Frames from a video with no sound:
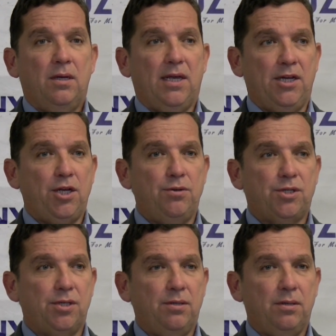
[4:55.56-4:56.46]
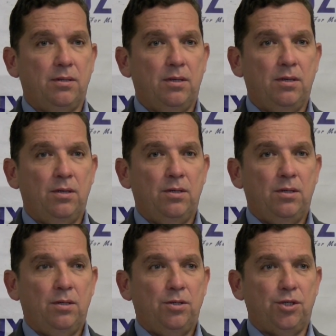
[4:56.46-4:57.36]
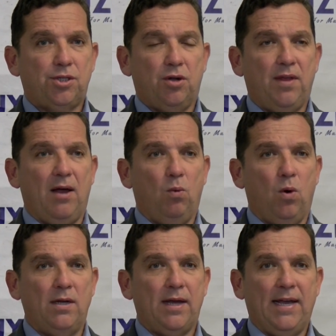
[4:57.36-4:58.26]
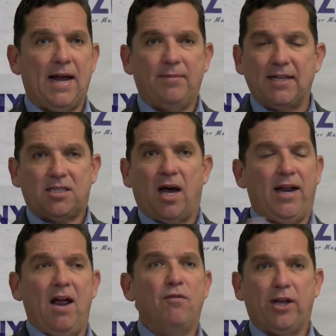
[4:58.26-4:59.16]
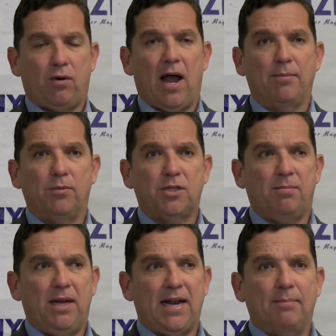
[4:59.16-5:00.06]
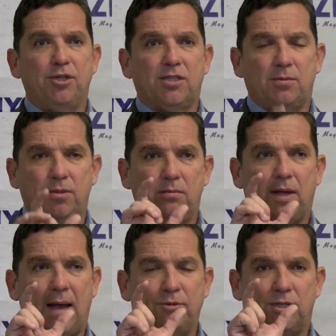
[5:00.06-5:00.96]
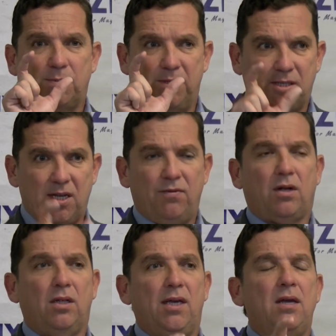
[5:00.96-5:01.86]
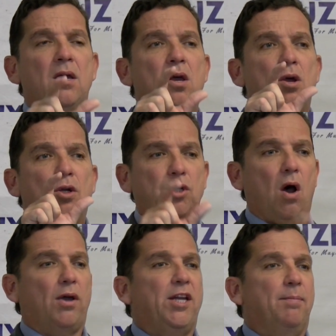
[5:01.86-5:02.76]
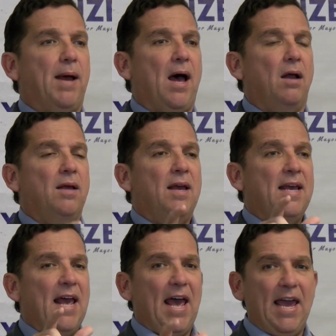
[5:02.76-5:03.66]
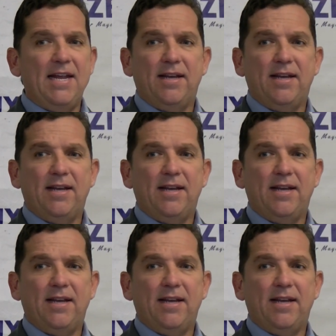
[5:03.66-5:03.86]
in Houston? just on that one day, and that's not every crime that was committed. I'm just specifically talking about 8